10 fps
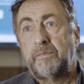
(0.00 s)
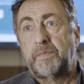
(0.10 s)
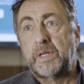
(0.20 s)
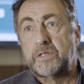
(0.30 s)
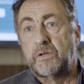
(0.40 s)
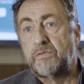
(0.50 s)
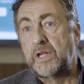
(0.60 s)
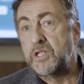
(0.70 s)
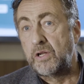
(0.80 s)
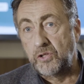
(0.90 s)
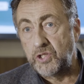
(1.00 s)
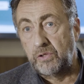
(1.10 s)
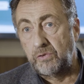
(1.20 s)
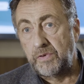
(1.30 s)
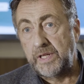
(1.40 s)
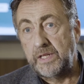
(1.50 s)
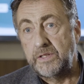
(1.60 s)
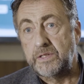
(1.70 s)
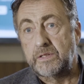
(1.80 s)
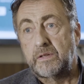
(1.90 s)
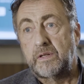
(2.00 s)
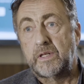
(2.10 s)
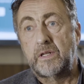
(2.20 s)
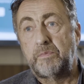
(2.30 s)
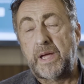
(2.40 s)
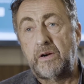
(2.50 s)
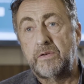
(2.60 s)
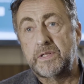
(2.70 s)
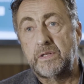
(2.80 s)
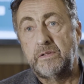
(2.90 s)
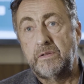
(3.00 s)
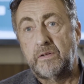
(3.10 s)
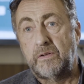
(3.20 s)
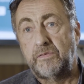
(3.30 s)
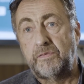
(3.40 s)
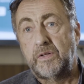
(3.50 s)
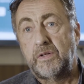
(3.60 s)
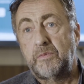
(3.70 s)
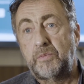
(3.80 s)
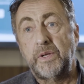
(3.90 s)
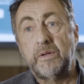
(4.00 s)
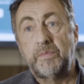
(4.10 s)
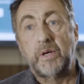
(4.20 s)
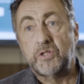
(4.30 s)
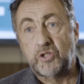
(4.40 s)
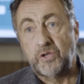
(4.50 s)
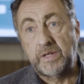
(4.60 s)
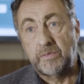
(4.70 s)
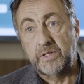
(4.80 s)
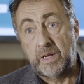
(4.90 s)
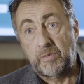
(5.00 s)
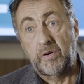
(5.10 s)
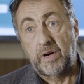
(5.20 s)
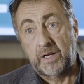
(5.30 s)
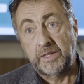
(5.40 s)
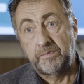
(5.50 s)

based on radiological reads and comparison of pre- and post-treatment MRI.